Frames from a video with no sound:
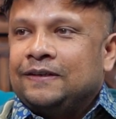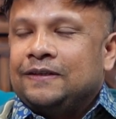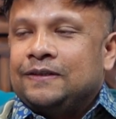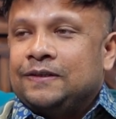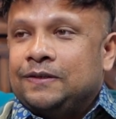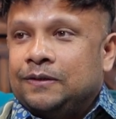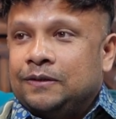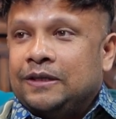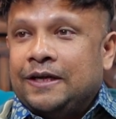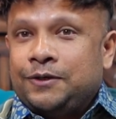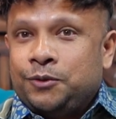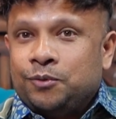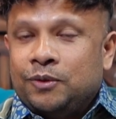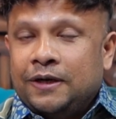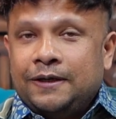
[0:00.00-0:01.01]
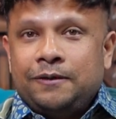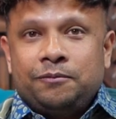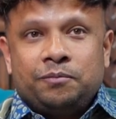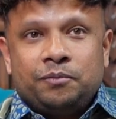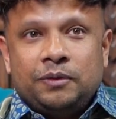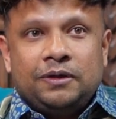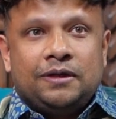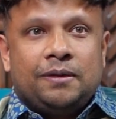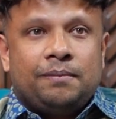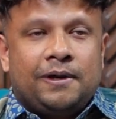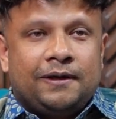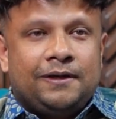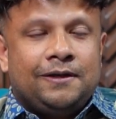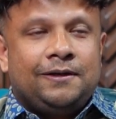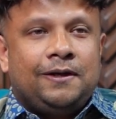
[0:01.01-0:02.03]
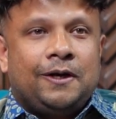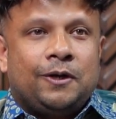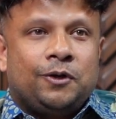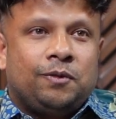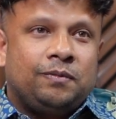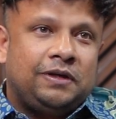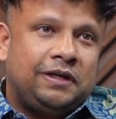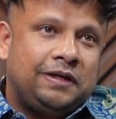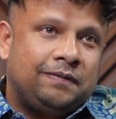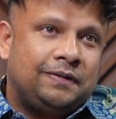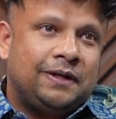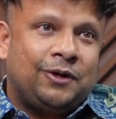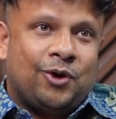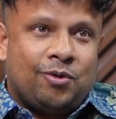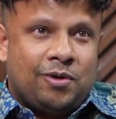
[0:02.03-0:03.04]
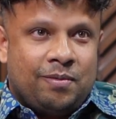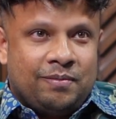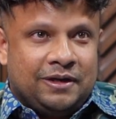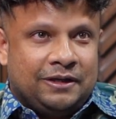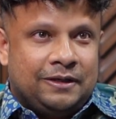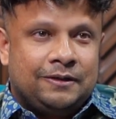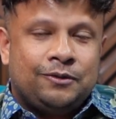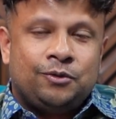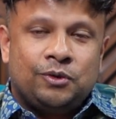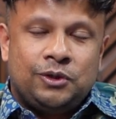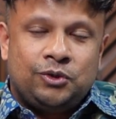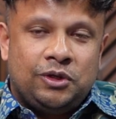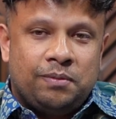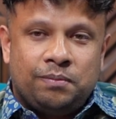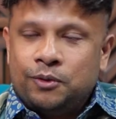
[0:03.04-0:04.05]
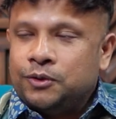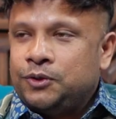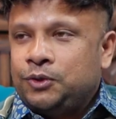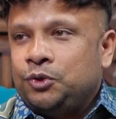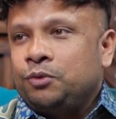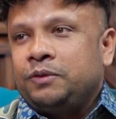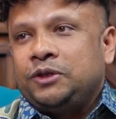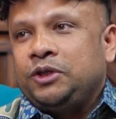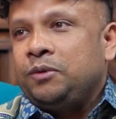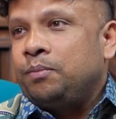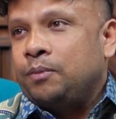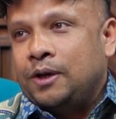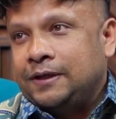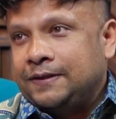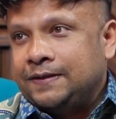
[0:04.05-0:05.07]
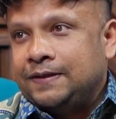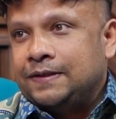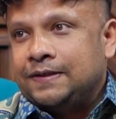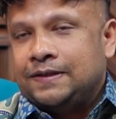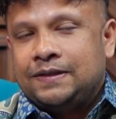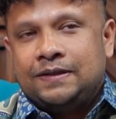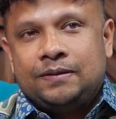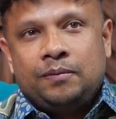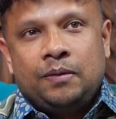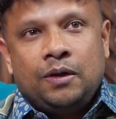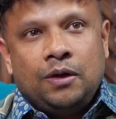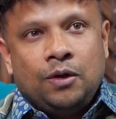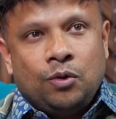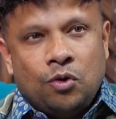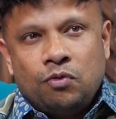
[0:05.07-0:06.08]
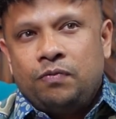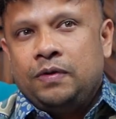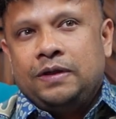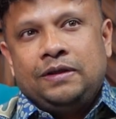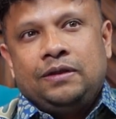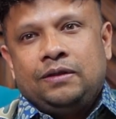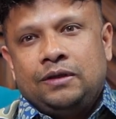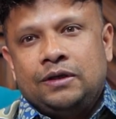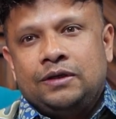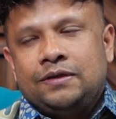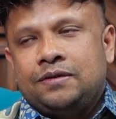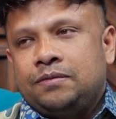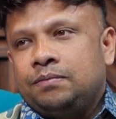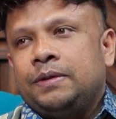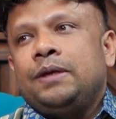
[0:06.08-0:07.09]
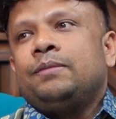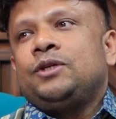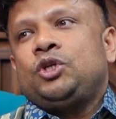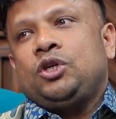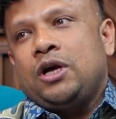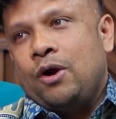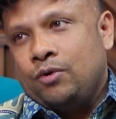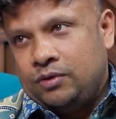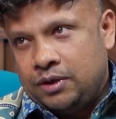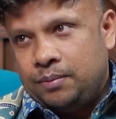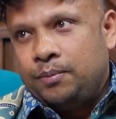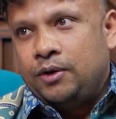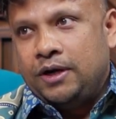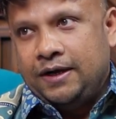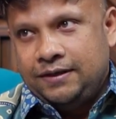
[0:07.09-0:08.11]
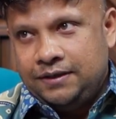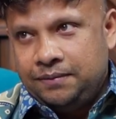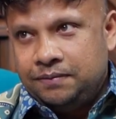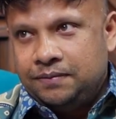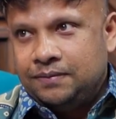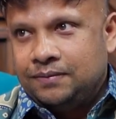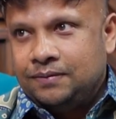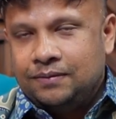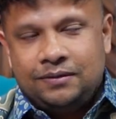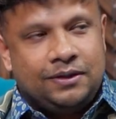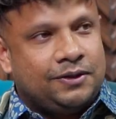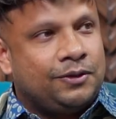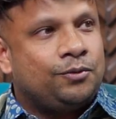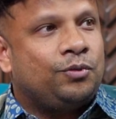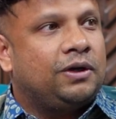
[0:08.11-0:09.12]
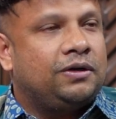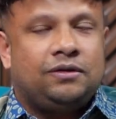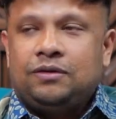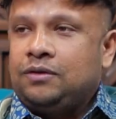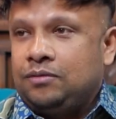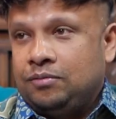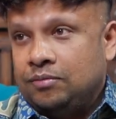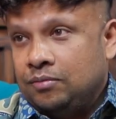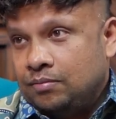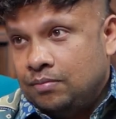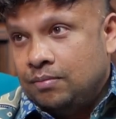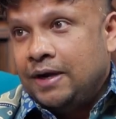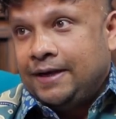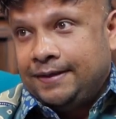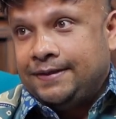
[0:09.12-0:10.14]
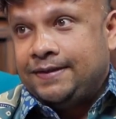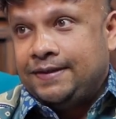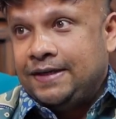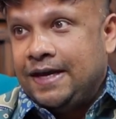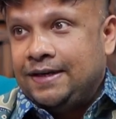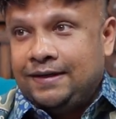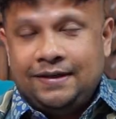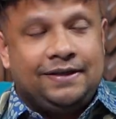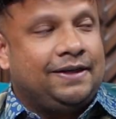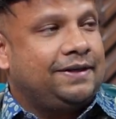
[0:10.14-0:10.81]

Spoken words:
So that's why in the market economy, if the government is going to impose too many policies, often it is very much counterproductive. This is what my understanding is.